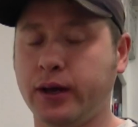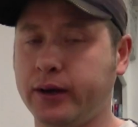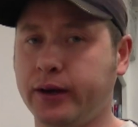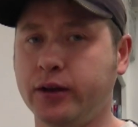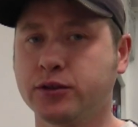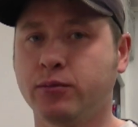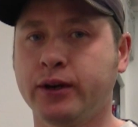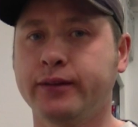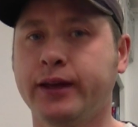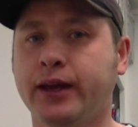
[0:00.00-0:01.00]
And I also
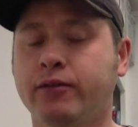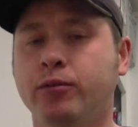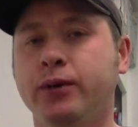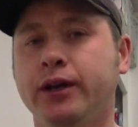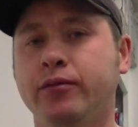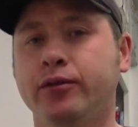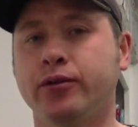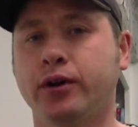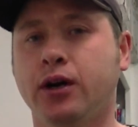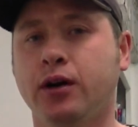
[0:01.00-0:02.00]
want to thank everybody for
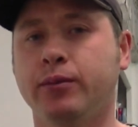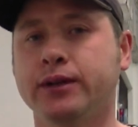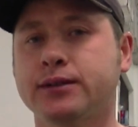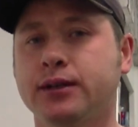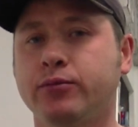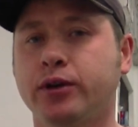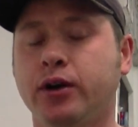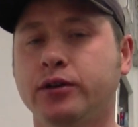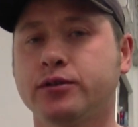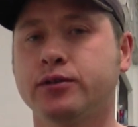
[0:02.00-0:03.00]
their comments in
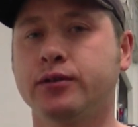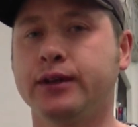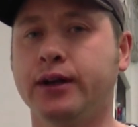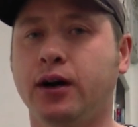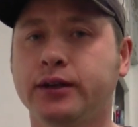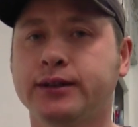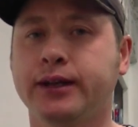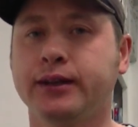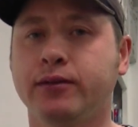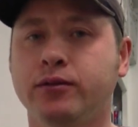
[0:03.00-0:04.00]
regards to the
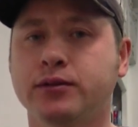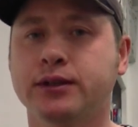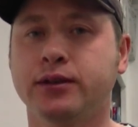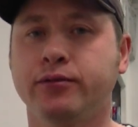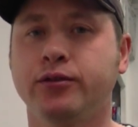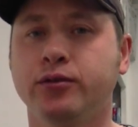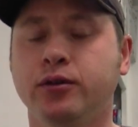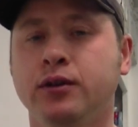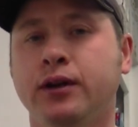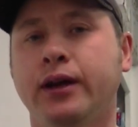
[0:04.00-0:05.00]
octane levels in the
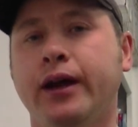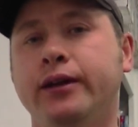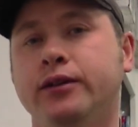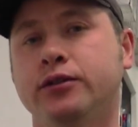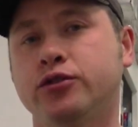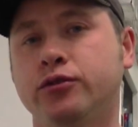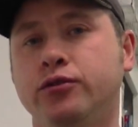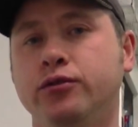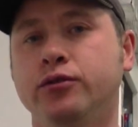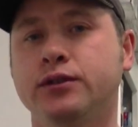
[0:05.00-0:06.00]
fuel and should
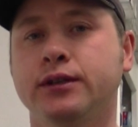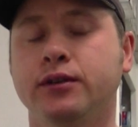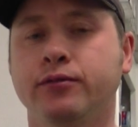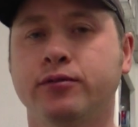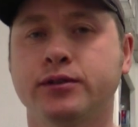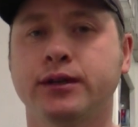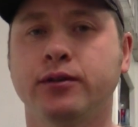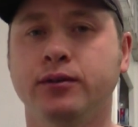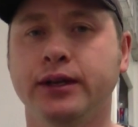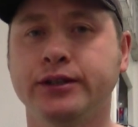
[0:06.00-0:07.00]
you use it in a
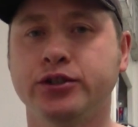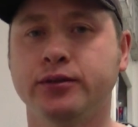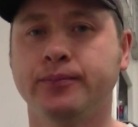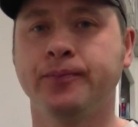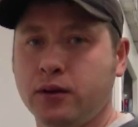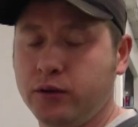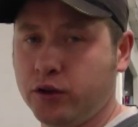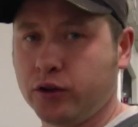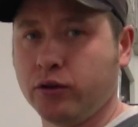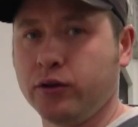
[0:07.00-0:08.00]
four-cycle engine. You
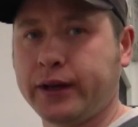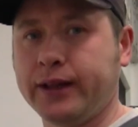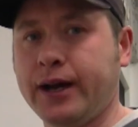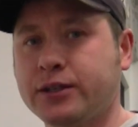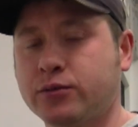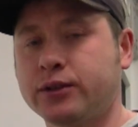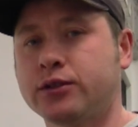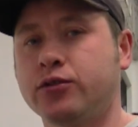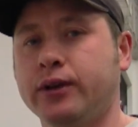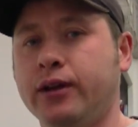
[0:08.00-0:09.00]
can go look at last
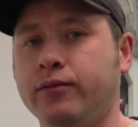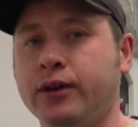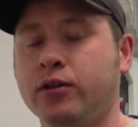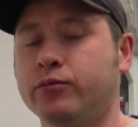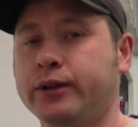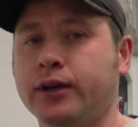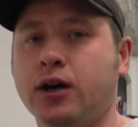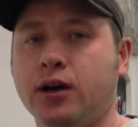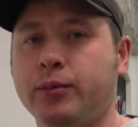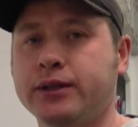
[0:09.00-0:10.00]
week's Q&A video and read the
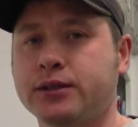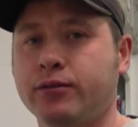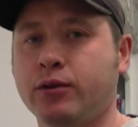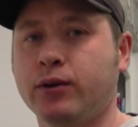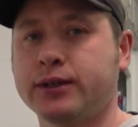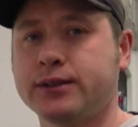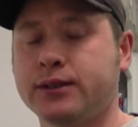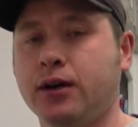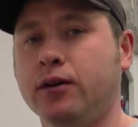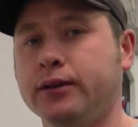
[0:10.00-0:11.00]
comments if you want to
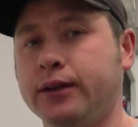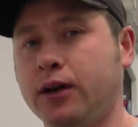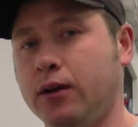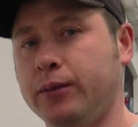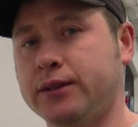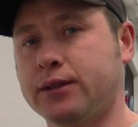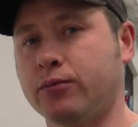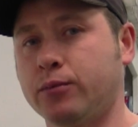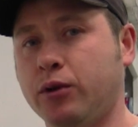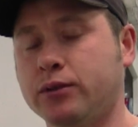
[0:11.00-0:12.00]
see all the comments
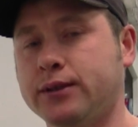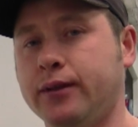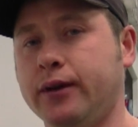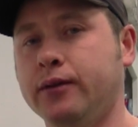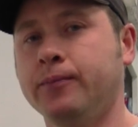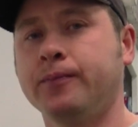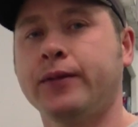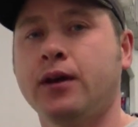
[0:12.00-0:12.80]
that were posted there.